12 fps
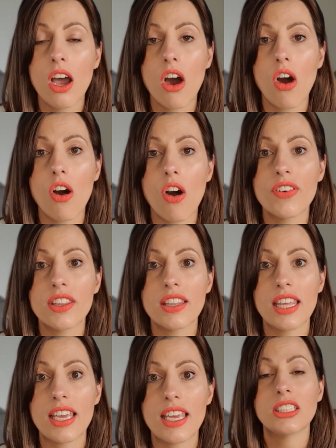of
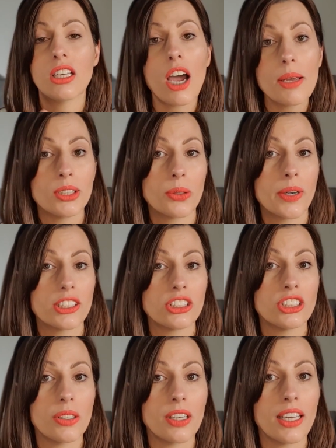the types of
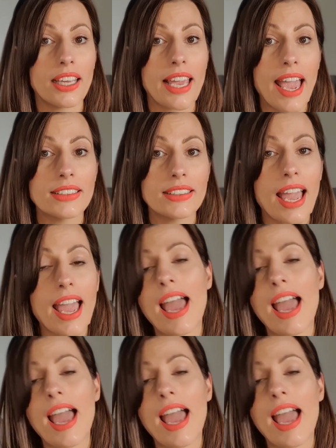questions you could get